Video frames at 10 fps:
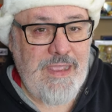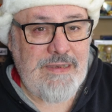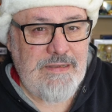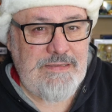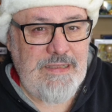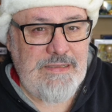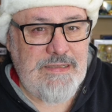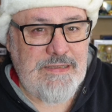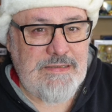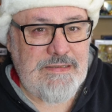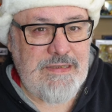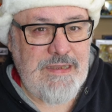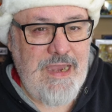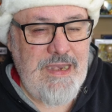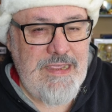And I think that
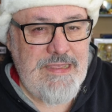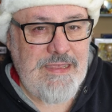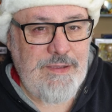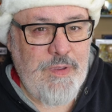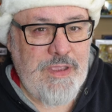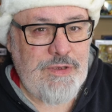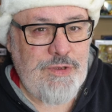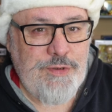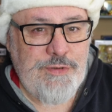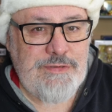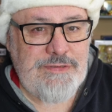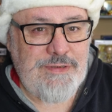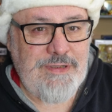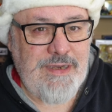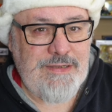anything we can use
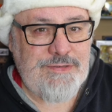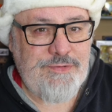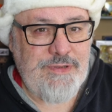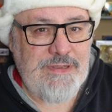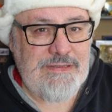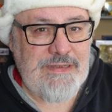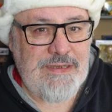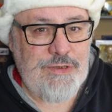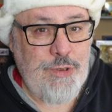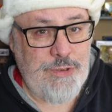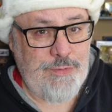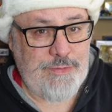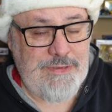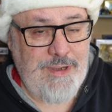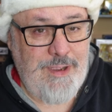to get us through these
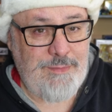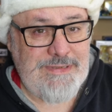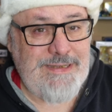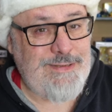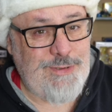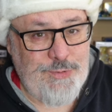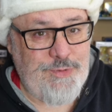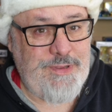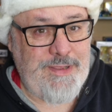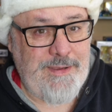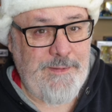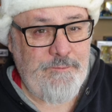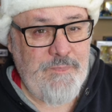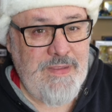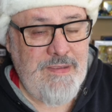unusual times is a good thing,
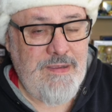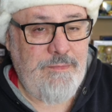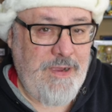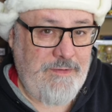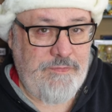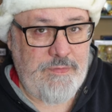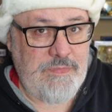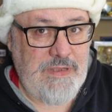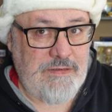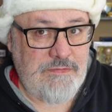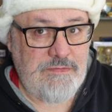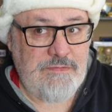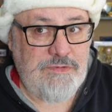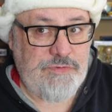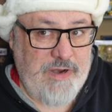apart from, you know,
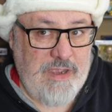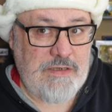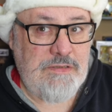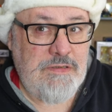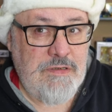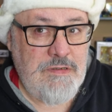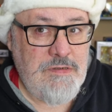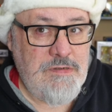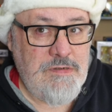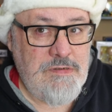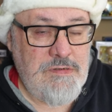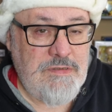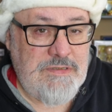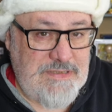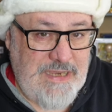drugs,
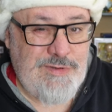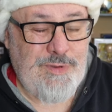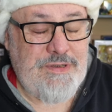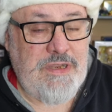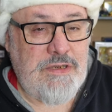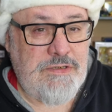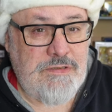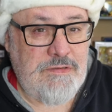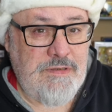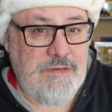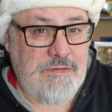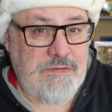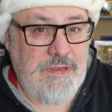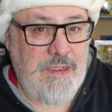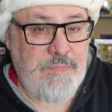sexual addiction,
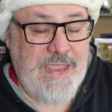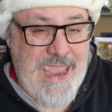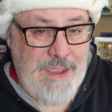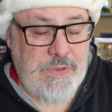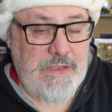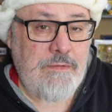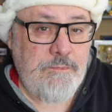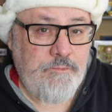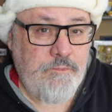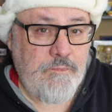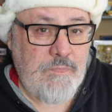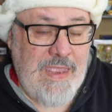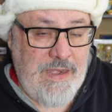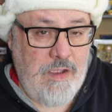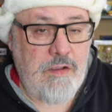and um, gambling
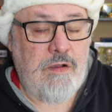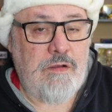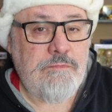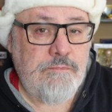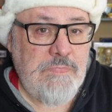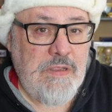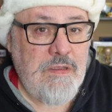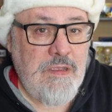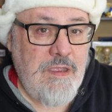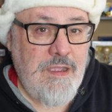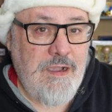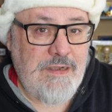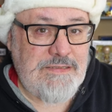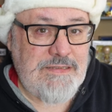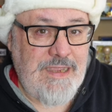and alcohol.
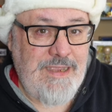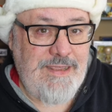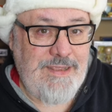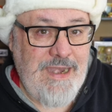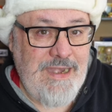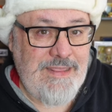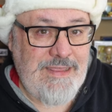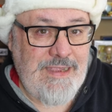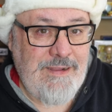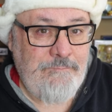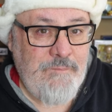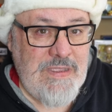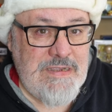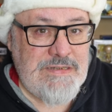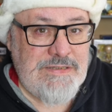I'd say that anything
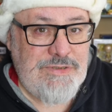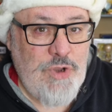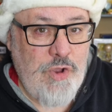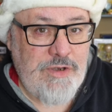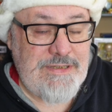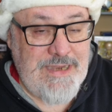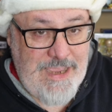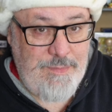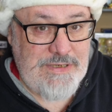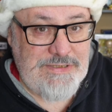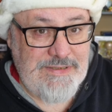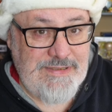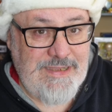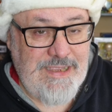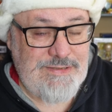non
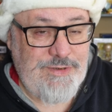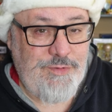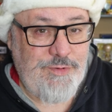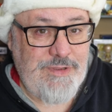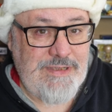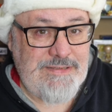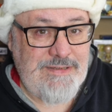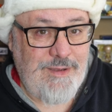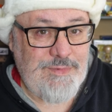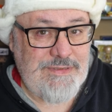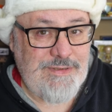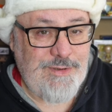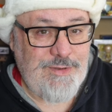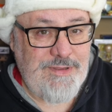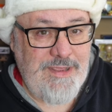damaging that gets you through these times is a
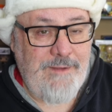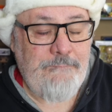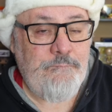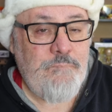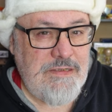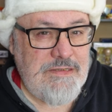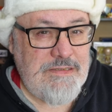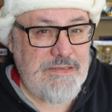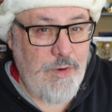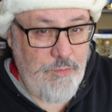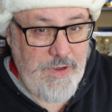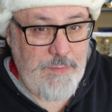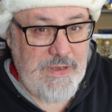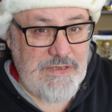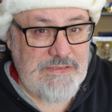good thing. So I
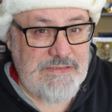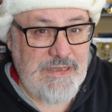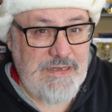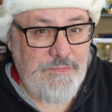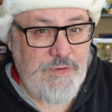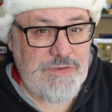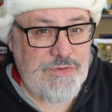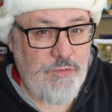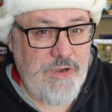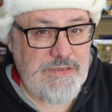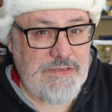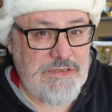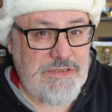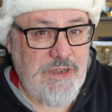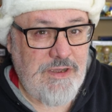recommend you see it. If you saw it as a
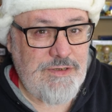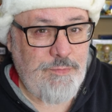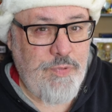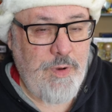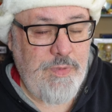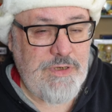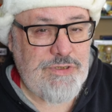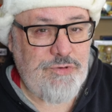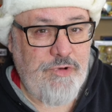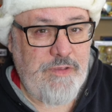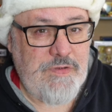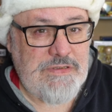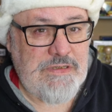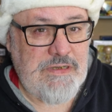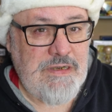child, you probably should
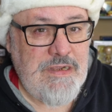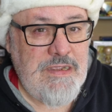revisit it.